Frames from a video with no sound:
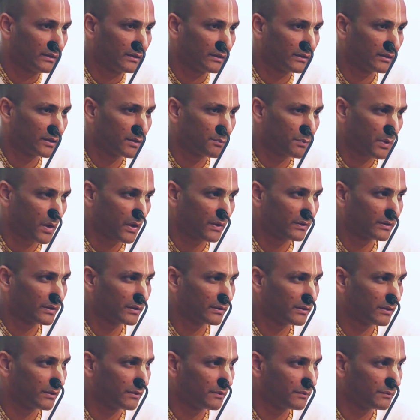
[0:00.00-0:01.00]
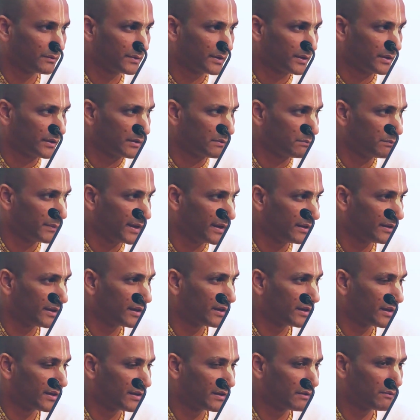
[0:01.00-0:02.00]
the process of
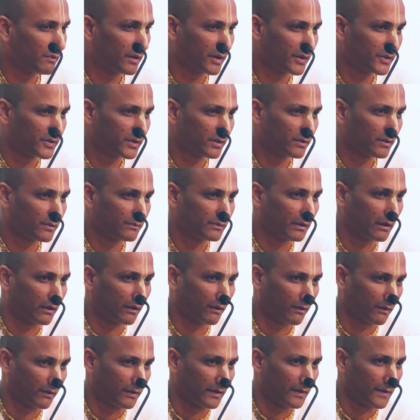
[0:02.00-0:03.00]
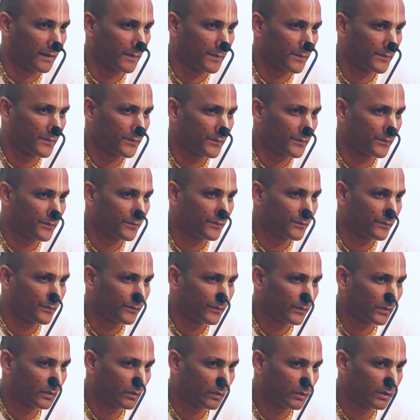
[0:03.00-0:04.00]
maintenance function of the Lord.
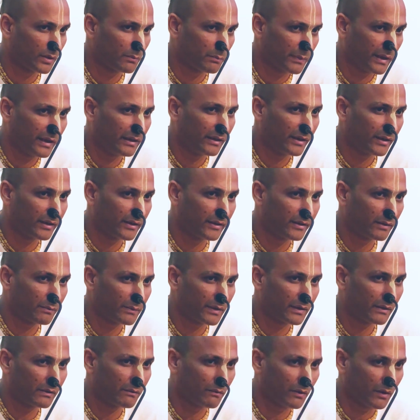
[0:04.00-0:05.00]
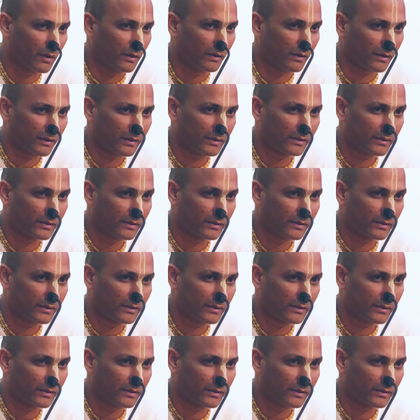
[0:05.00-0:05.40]
So the maintenance means what?